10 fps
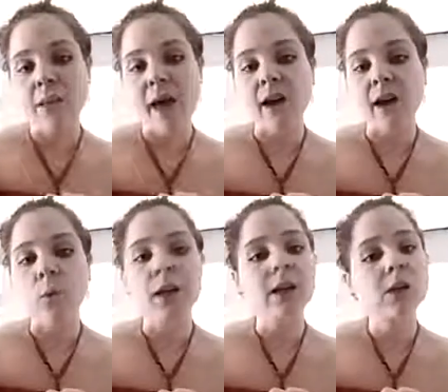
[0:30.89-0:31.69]

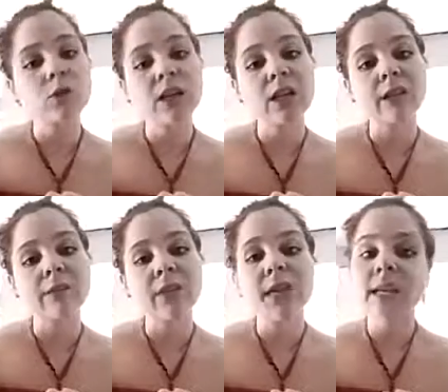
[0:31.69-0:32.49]
about what
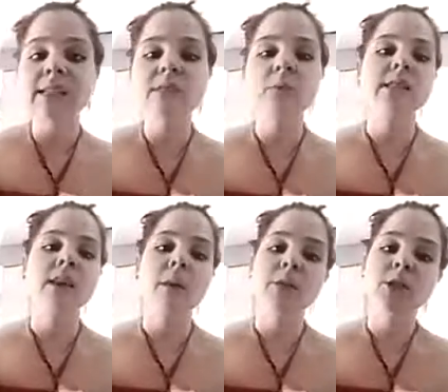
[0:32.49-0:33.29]
coaching is, what's
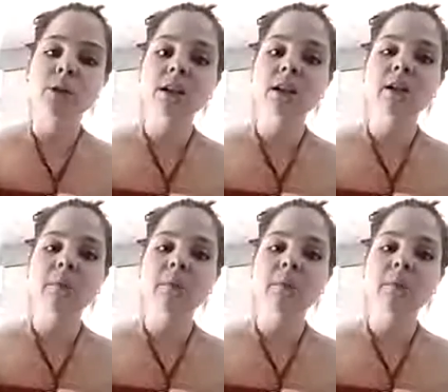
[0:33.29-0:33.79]
the opportunity